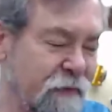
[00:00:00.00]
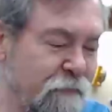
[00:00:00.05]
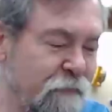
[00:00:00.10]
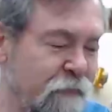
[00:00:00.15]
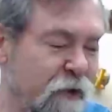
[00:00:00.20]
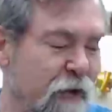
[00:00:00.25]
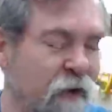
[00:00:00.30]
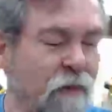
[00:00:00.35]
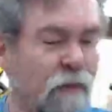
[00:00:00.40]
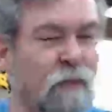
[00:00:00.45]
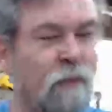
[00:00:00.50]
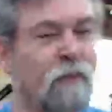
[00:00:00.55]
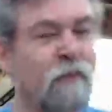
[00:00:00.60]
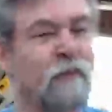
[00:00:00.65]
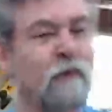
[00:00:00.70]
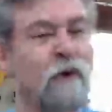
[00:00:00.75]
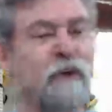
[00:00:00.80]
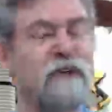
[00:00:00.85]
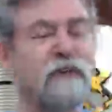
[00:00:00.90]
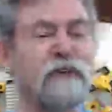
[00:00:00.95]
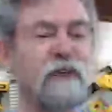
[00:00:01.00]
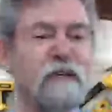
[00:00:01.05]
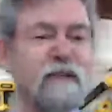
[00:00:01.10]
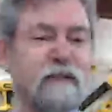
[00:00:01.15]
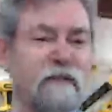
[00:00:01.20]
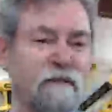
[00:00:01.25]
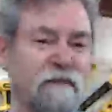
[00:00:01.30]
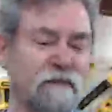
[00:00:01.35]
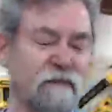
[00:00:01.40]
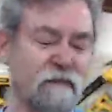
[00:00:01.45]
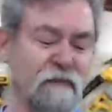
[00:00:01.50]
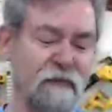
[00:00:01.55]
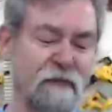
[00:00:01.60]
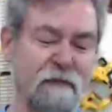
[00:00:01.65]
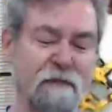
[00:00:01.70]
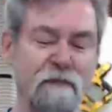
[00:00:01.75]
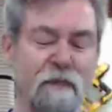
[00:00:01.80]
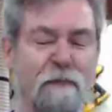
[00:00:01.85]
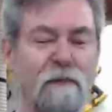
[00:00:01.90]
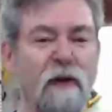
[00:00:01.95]
my
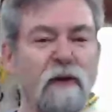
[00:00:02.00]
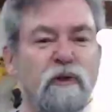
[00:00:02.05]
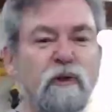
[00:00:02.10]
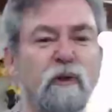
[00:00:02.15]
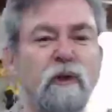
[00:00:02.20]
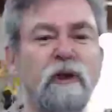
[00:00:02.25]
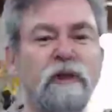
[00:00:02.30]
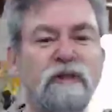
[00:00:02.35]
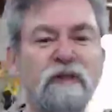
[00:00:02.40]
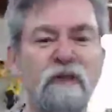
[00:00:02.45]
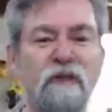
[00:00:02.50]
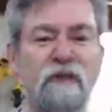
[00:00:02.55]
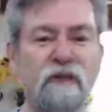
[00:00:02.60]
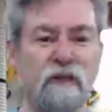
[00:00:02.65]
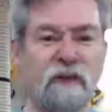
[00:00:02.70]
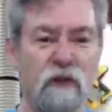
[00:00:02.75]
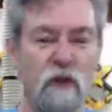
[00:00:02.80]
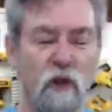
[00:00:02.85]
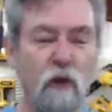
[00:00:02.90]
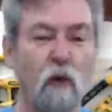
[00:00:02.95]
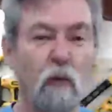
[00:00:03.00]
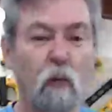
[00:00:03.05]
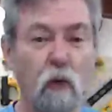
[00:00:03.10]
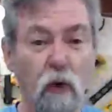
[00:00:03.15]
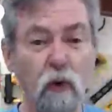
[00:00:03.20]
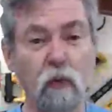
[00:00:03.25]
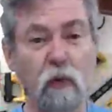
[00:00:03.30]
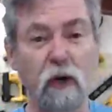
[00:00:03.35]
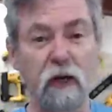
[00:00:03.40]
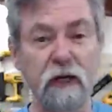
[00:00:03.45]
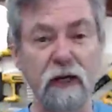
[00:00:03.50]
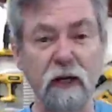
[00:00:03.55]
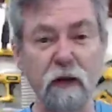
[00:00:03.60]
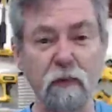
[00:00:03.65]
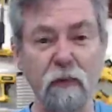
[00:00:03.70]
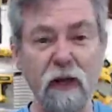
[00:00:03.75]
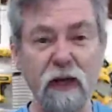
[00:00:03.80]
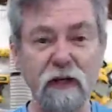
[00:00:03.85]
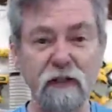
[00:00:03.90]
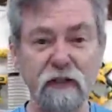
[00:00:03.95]
most recent
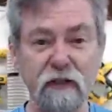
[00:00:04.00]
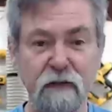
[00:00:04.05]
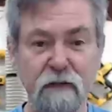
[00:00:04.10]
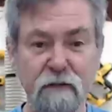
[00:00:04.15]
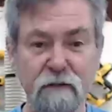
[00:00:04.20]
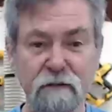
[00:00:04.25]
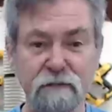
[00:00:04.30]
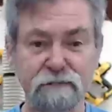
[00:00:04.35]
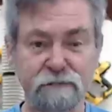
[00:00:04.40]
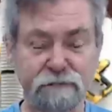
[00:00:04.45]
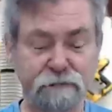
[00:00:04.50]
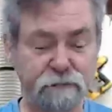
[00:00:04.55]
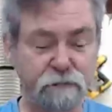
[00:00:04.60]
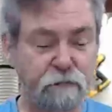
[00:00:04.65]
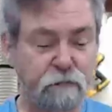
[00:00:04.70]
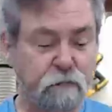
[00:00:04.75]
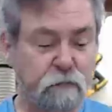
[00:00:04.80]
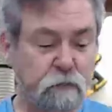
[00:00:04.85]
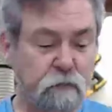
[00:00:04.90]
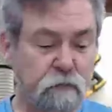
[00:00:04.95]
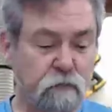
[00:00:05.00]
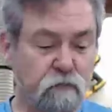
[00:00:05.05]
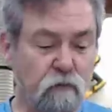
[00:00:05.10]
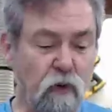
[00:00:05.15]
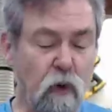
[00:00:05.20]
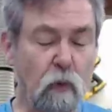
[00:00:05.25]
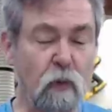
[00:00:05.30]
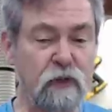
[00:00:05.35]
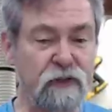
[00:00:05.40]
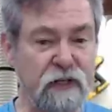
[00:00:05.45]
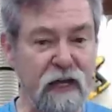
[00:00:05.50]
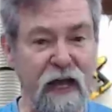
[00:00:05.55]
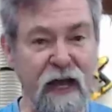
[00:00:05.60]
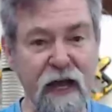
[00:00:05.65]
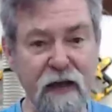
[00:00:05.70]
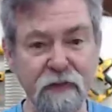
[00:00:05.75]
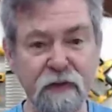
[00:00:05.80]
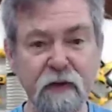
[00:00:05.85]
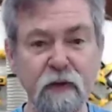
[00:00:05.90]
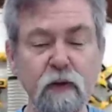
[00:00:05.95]
woodworking relative was
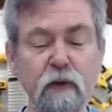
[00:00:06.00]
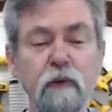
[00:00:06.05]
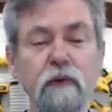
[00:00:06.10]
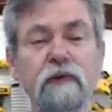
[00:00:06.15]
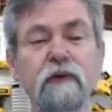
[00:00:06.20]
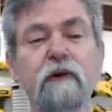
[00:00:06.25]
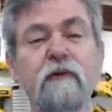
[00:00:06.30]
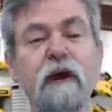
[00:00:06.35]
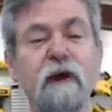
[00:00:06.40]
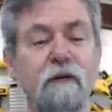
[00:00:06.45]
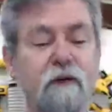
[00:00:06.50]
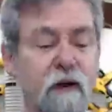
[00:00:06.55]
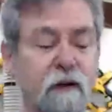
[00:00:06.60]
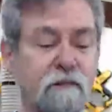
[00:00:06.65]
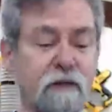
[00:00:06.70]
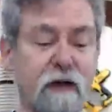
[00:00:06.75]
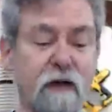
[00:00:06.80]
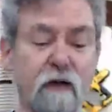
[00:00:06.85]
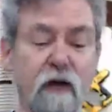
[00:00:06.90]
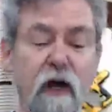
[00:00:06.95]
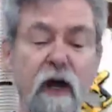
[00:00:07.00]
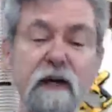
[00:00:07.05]
Arthur, who was a great-grandfather.